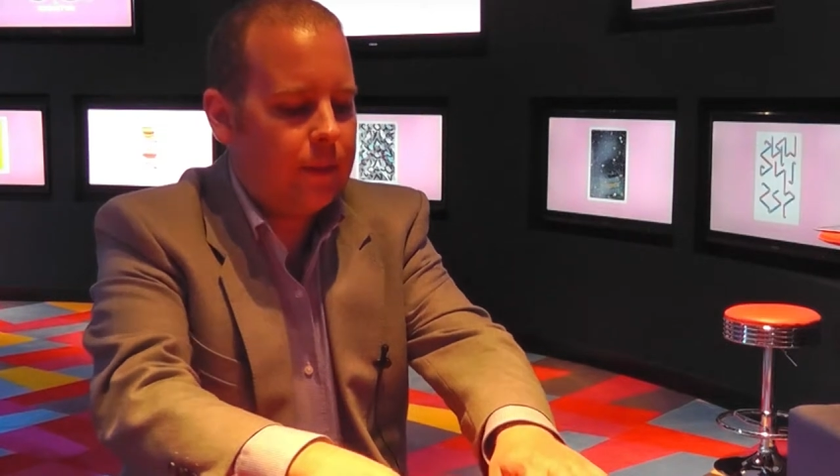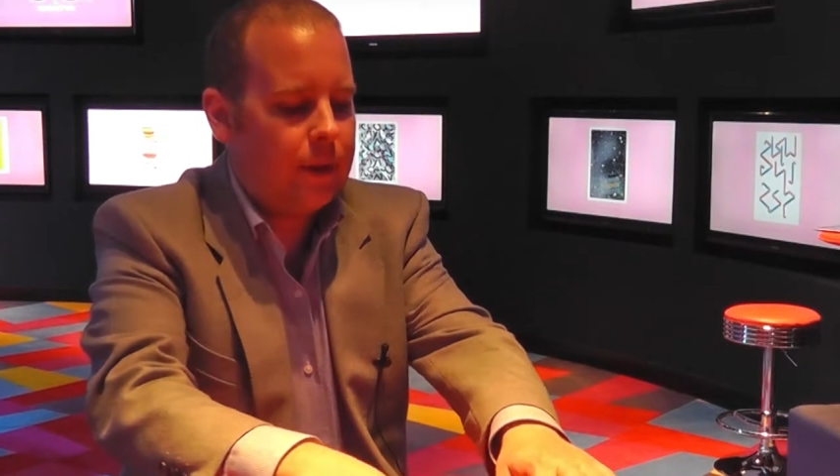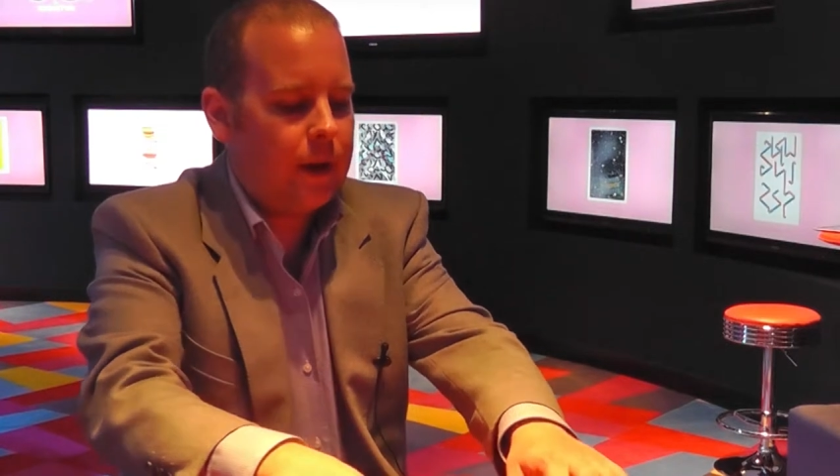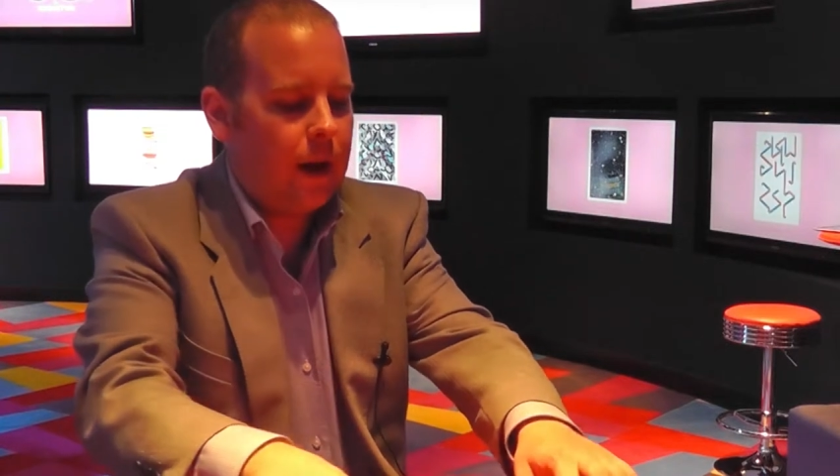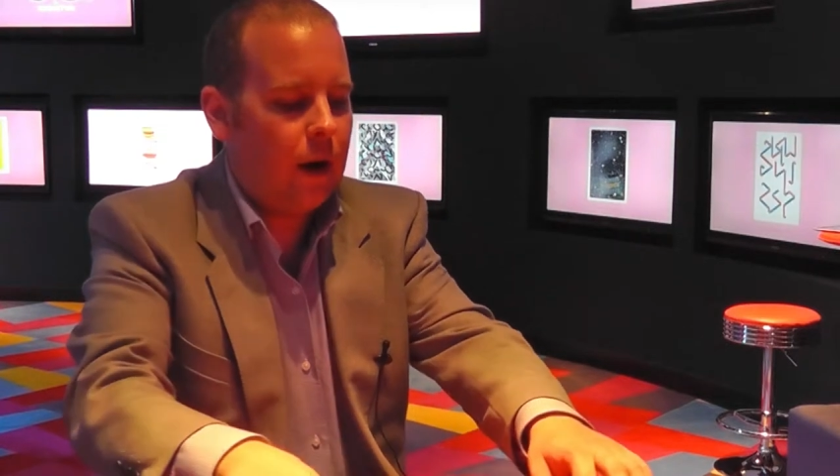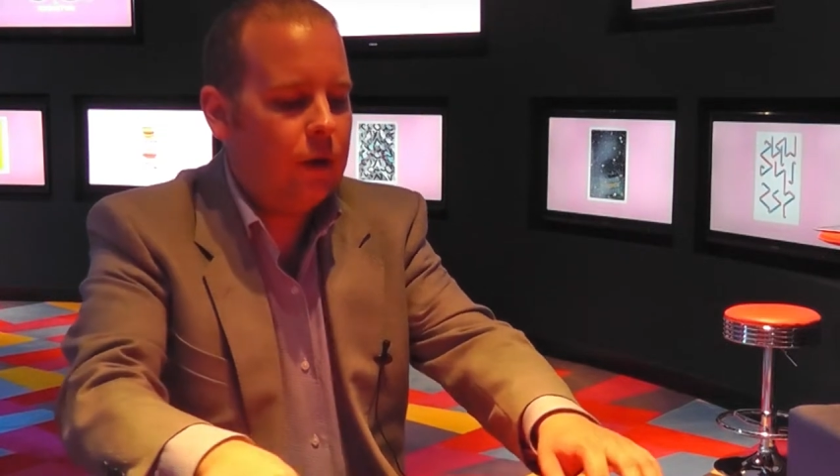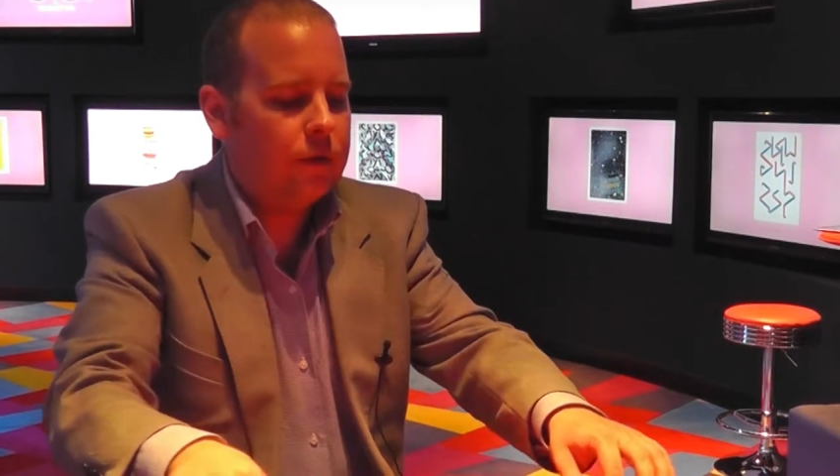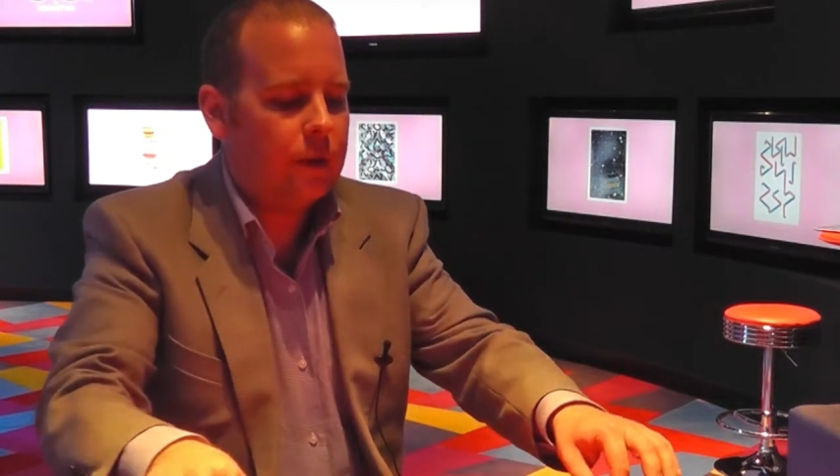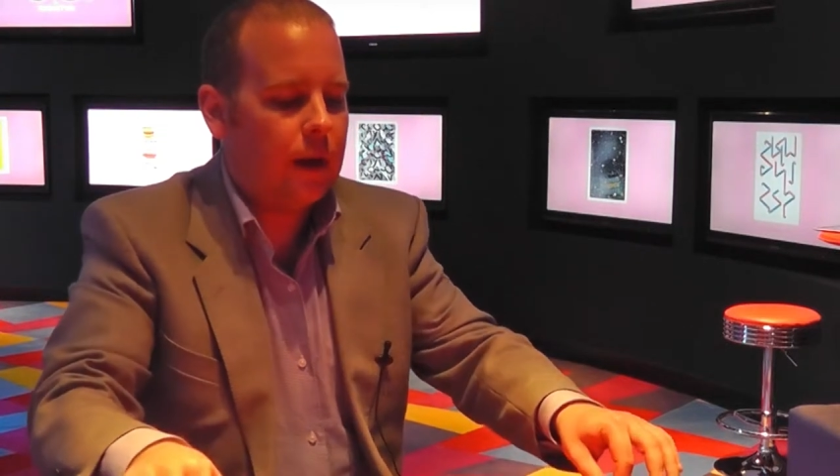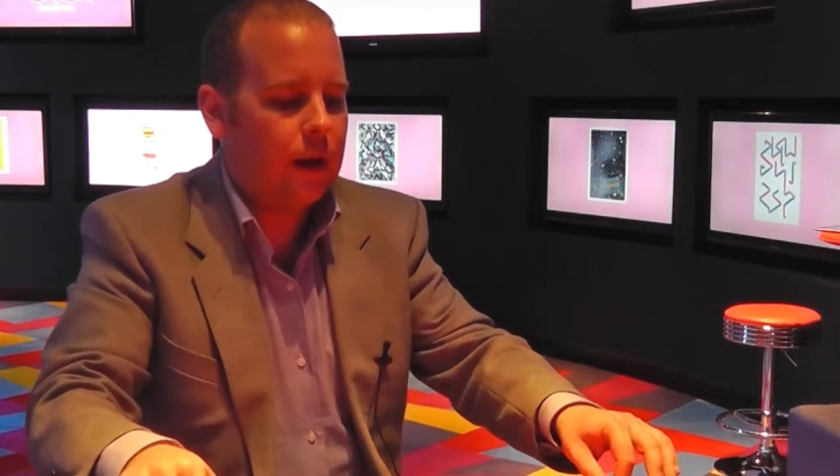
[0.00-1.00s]
with an
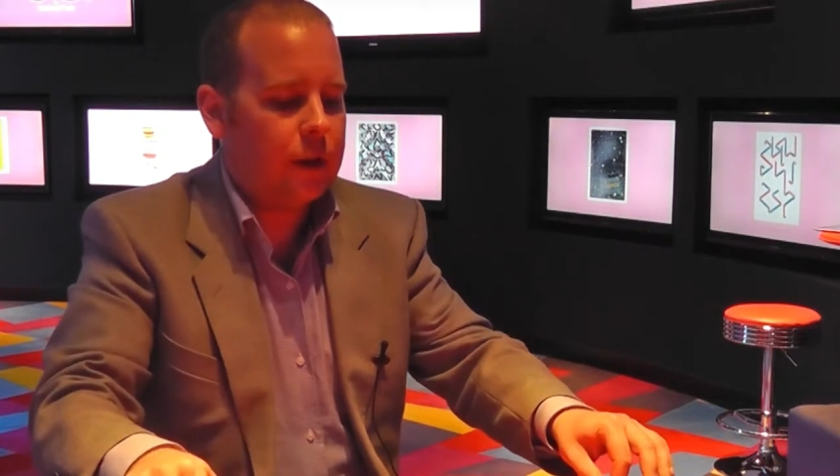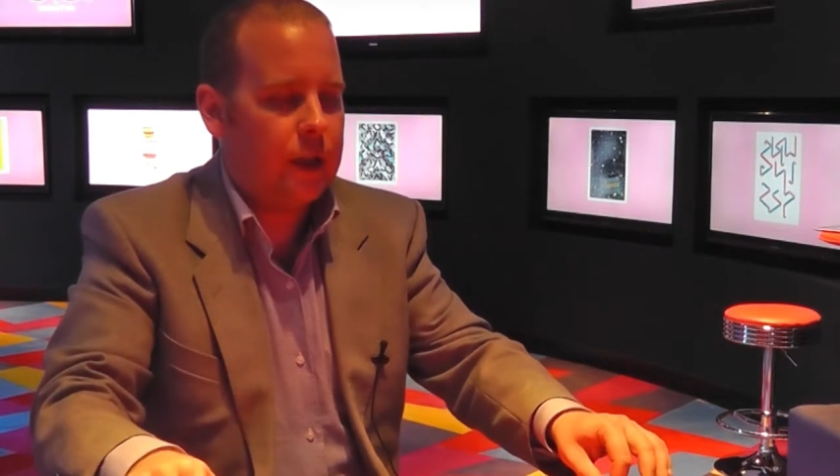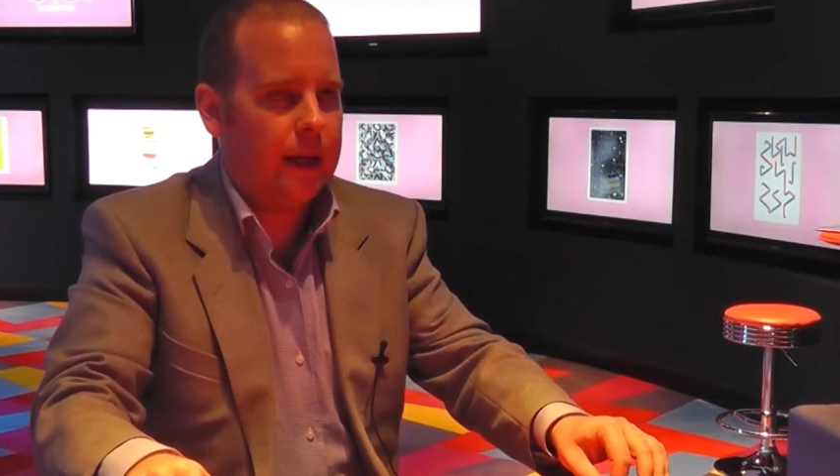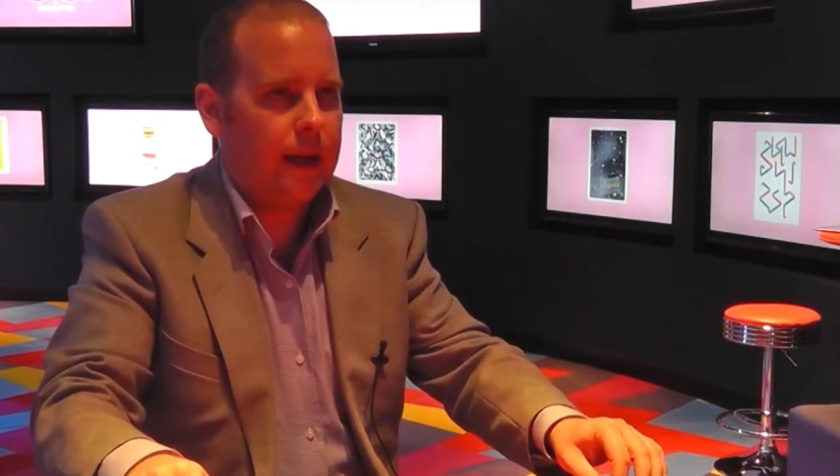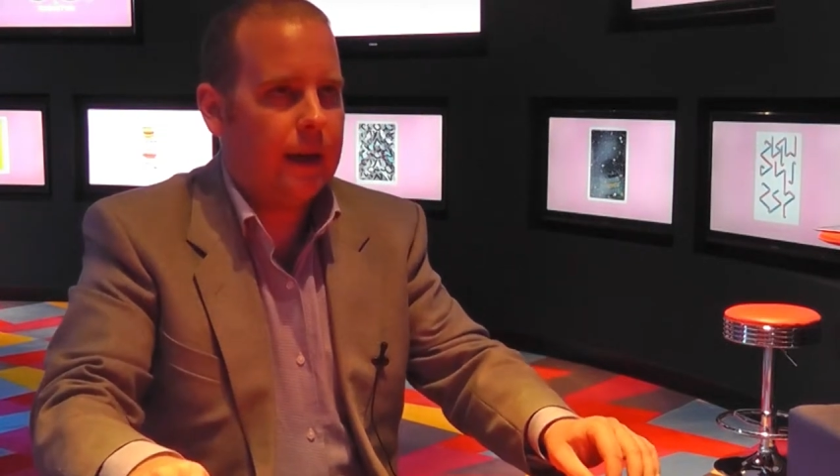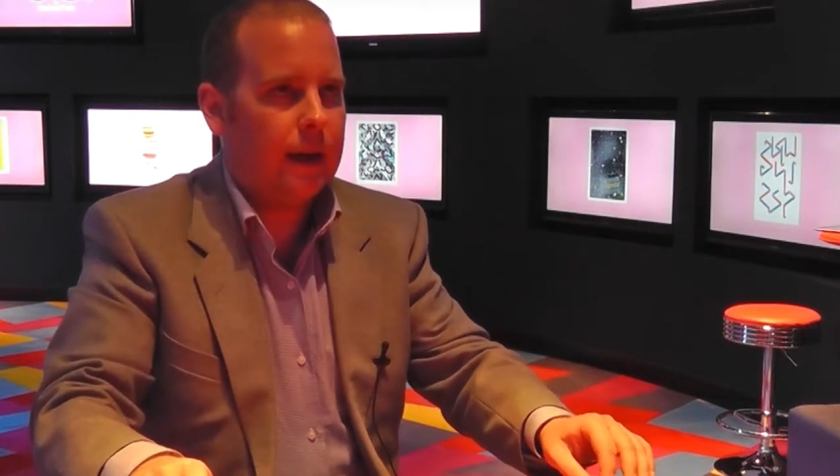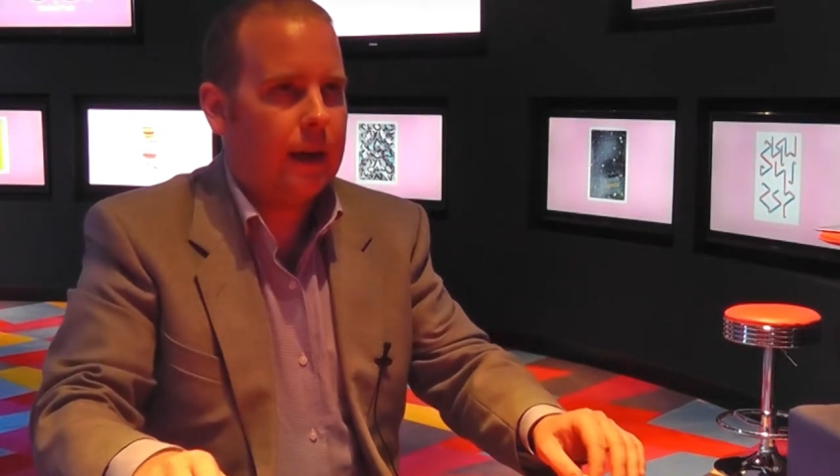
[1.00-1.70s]
overarching